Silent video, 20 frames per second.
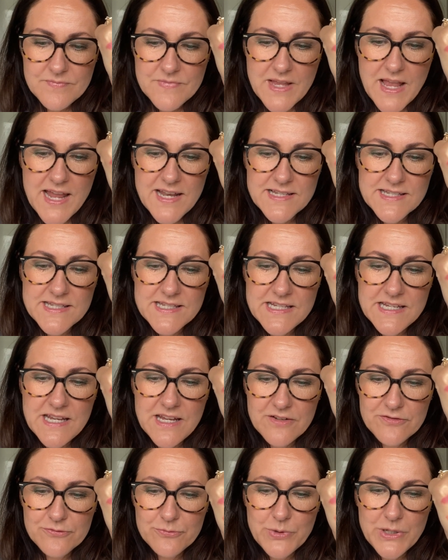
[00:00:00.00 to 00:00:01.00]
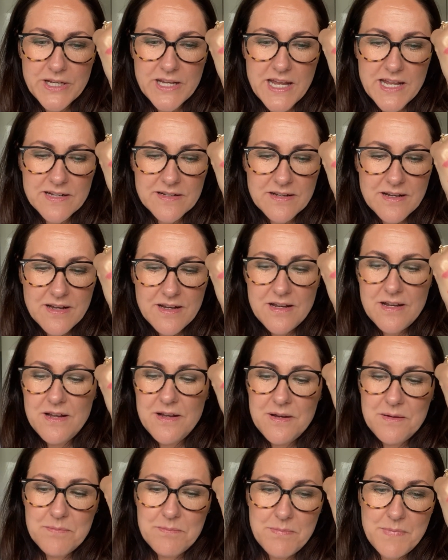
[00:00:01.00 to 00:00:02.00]
and see if we can
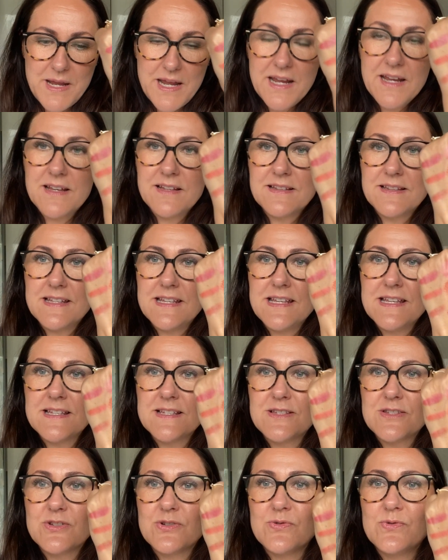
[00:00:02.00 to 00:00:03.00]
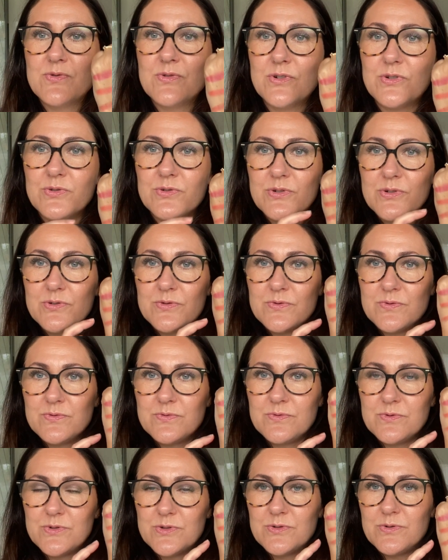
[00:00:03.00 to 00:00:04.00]
make these two look
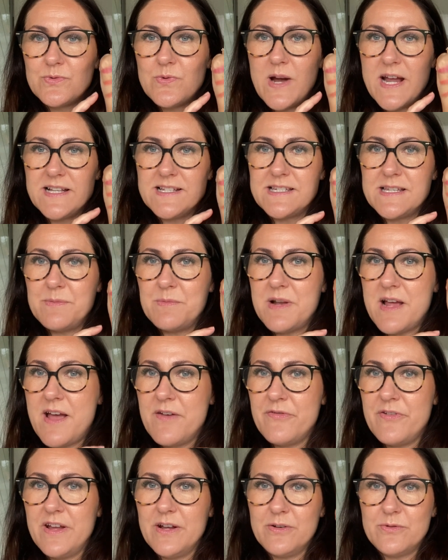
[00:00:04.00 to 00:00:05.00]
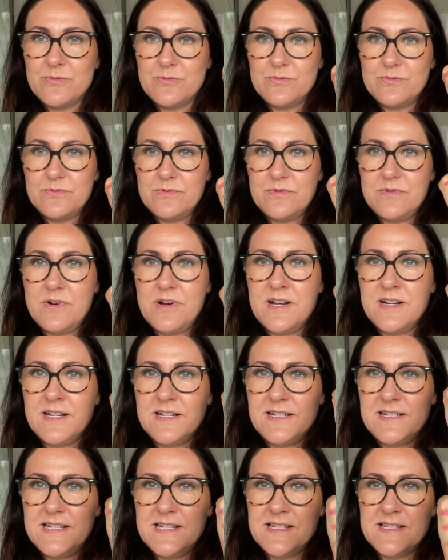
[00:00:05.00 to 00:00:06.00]
quite similar. I think on a
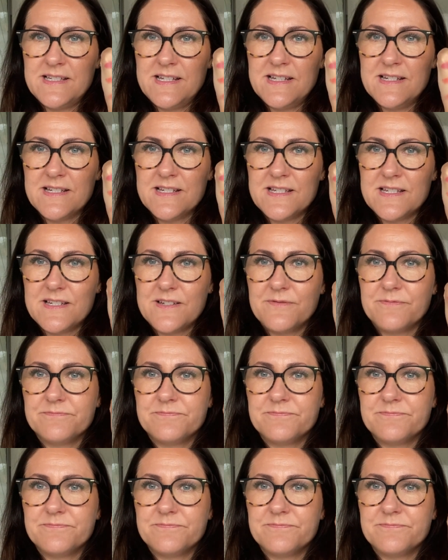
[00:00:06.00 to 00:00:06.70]
distance,